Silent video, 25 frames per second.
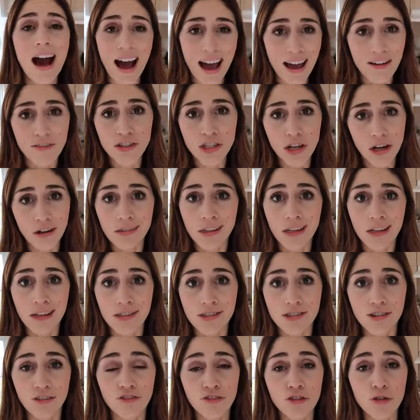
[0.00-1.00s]
I have a dog that
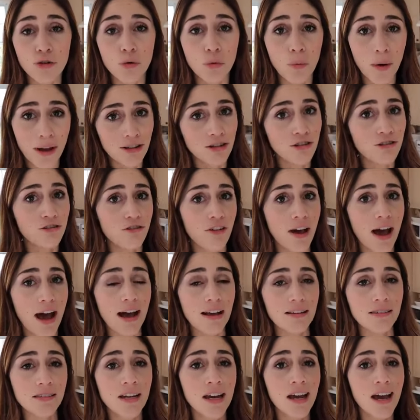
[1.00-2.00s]
eats their food way too
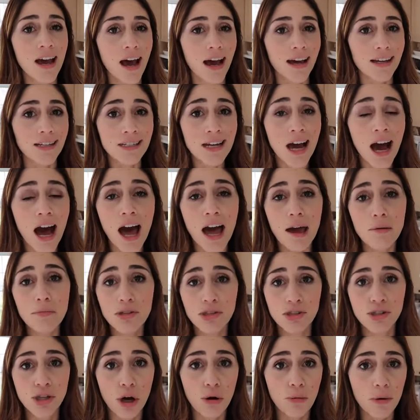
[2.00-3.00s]
fast. I timed
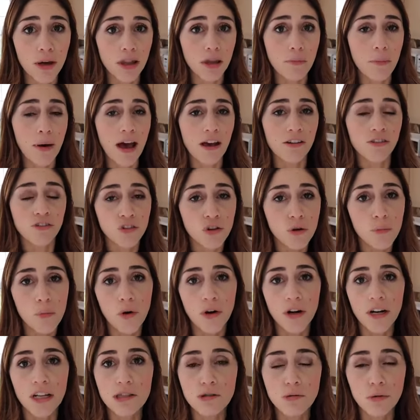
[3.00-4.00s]
Zoe the past few
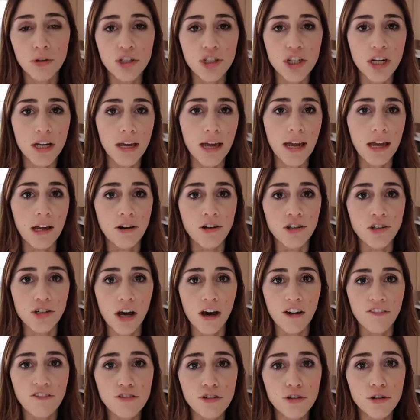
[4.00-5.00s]
mornings while she ate her
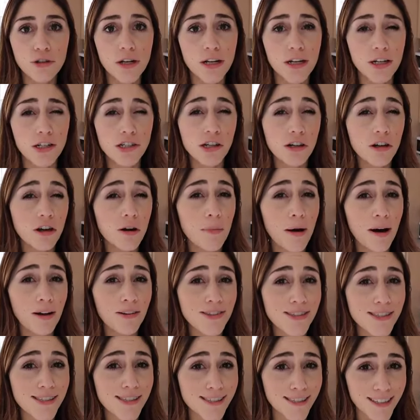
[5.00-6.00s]
dog food, and it took her
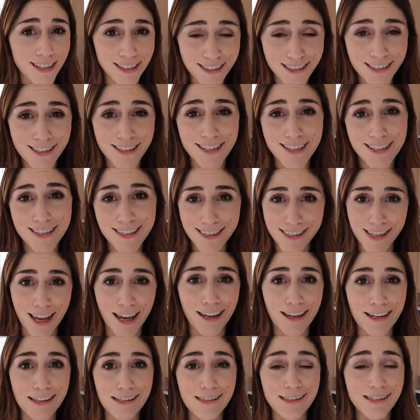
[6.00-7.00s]
about 60
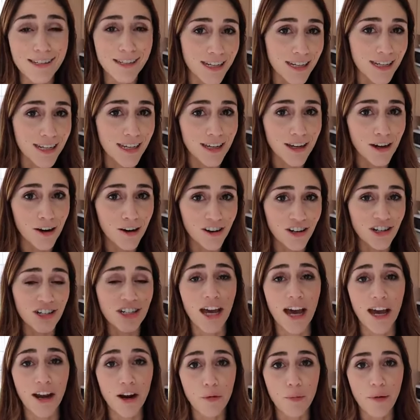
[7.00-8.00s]
seconds to eat her
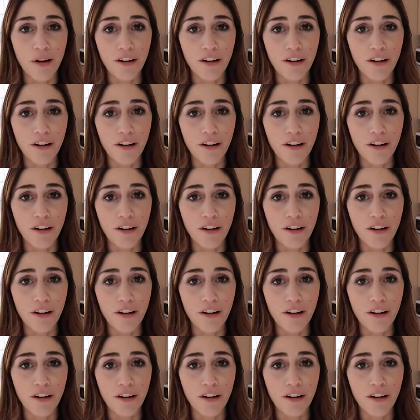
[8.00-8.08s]
entire